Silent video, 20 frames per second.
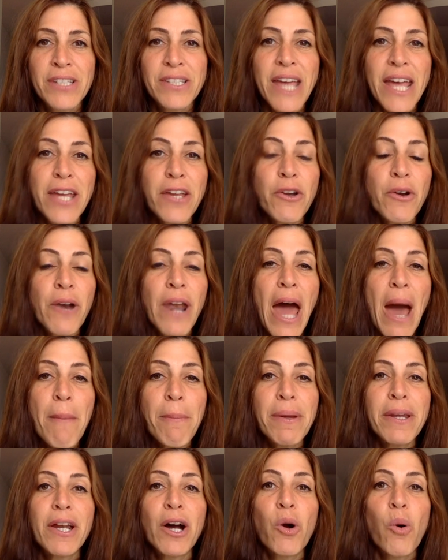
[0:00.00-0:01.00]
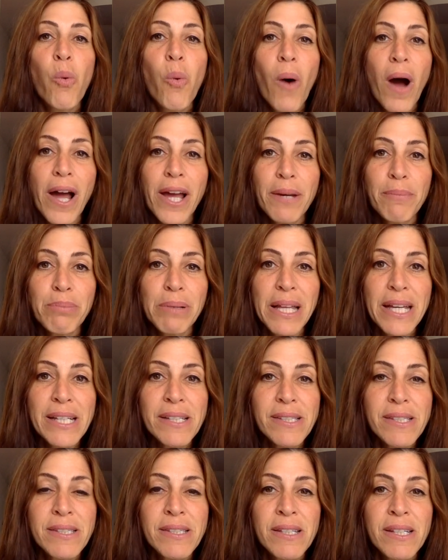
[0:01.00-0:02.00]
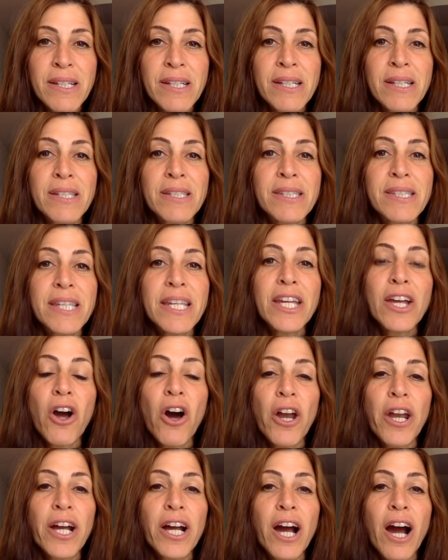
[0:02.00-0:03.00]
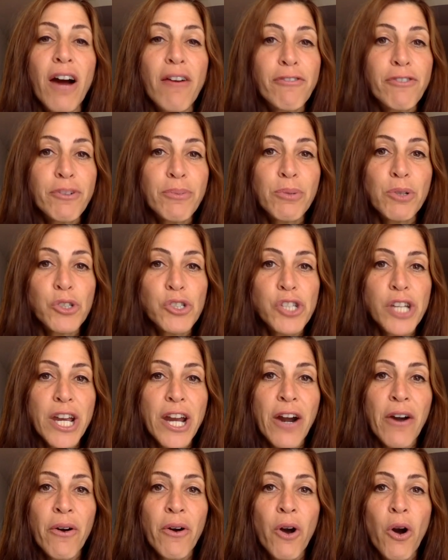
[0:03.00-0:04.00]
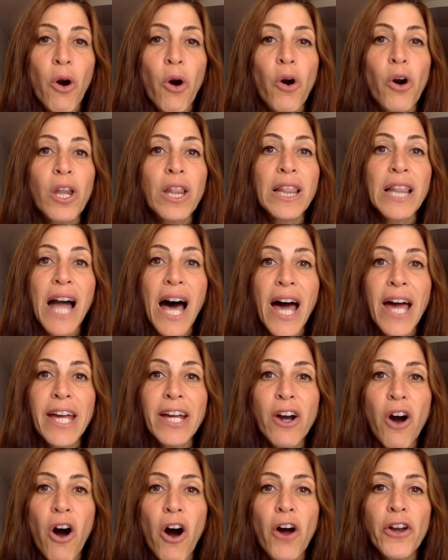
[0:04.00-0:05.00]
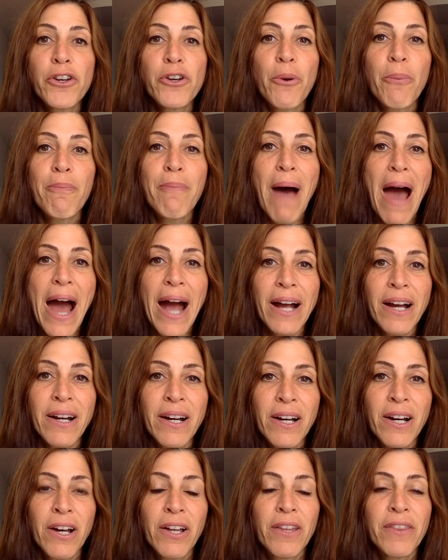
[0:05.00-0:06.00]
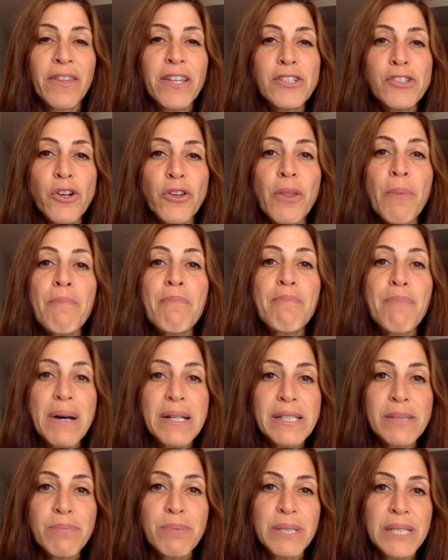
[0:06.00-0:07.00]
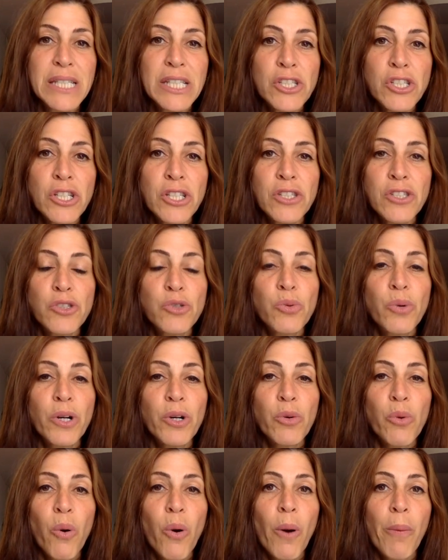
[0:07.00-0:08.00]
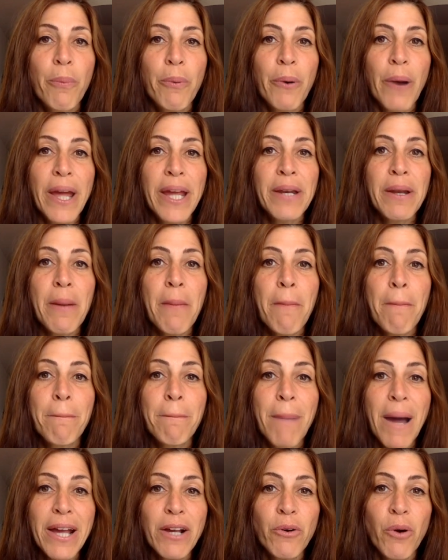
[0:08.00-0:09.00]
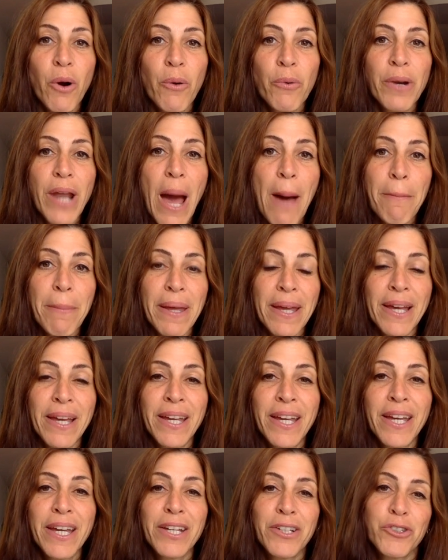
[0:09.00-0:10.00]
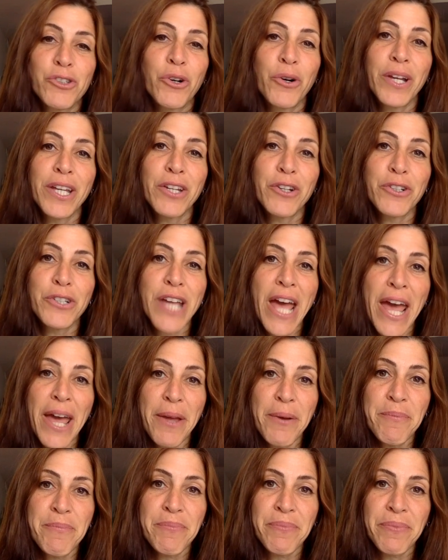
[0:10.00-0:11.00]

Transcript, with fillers: Take your nap in a quiet place, sitting on a comfortable chair, or lying on your back. These are the best positions to incorporate micro-napping during your day.